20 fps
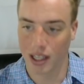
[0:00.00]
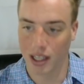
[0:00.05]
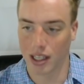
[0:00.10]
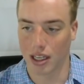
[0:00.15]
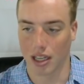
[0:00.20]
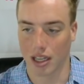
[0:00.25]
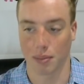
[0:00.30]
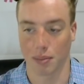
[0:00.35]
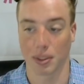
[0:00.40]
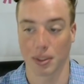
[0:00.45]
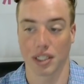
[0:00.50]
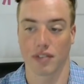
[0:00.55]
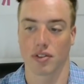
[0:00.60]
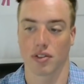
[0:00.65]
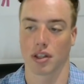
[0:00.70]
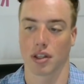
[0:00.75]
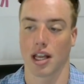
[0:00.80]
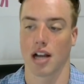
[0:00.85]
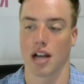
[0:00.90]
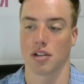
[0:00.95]
and they believe their
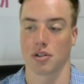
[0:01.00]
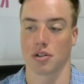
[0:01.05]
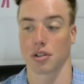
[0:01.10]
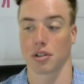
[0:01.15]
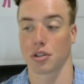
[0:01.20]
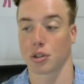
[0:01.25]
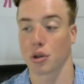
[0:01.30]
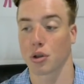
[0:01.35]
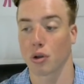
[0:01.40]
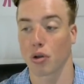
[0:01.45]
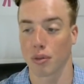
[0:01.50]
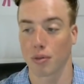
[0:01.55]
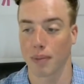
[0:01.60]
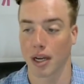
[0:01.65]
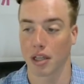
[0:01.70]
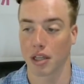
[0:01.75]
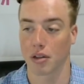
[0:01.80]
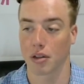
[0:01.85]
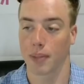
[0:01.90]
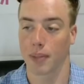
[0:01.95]
lives are controlled by
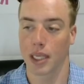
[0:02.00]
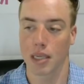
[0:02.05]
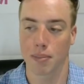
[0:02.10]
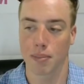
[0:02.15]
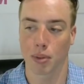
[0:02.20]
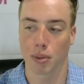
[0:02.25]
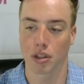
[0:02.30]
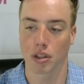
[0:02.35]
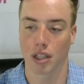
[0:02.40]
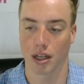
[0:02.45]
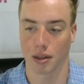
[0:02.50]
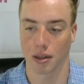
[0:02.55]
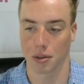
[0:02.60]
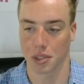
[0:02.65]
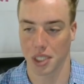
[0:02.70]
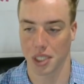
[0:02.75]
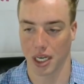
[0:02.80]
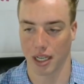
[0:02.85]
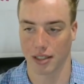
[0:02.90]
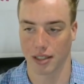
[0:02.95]
other people, luck, or
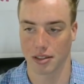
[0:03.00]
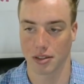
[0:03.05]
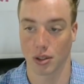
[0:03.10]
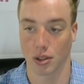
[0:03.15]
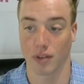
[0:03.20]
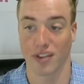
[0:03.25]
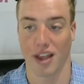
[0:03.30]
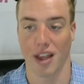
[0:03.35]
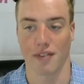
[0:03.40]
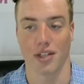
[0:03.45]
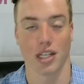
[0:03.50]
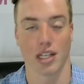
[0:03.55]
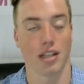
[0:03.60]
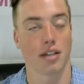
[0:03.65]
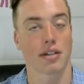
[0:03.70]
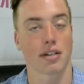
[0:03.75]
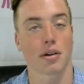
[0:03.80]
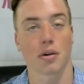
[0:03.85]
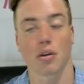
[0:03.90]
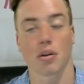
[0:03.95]
chance. So if you have an
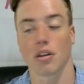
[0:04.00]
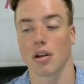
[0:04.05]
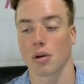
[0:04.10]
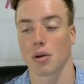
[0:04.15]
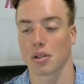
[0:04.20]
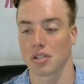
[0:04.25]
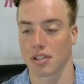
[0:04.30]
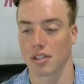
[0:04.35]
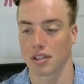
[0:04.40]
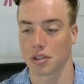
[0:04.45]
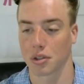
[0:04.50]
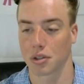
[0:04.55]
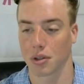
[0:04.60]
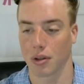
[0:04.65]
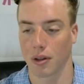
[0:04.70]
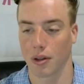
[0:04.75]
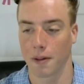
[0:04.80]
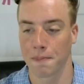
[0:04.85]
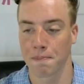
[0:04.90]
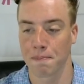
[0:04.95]
internal locus of
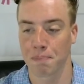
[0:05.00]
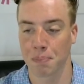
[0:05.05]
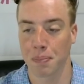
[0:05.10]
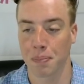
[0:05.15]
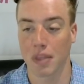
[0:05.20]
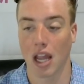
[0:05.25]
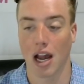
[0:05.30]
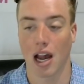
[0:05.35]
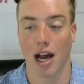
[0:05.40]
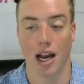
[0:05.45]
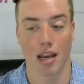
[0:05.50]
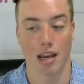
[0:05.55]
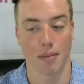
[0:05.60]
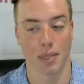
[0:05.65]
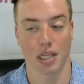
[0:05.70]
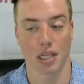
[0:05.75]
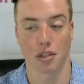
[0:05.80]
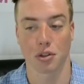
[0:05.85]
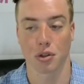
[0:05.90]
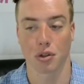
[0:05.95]
control, I am
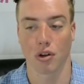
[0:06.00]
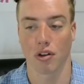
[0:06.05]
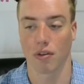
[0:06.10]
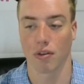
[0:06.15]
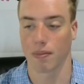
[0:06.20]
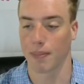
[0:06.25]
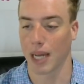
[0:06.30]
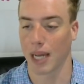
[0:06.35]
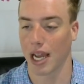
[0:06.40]
in control of my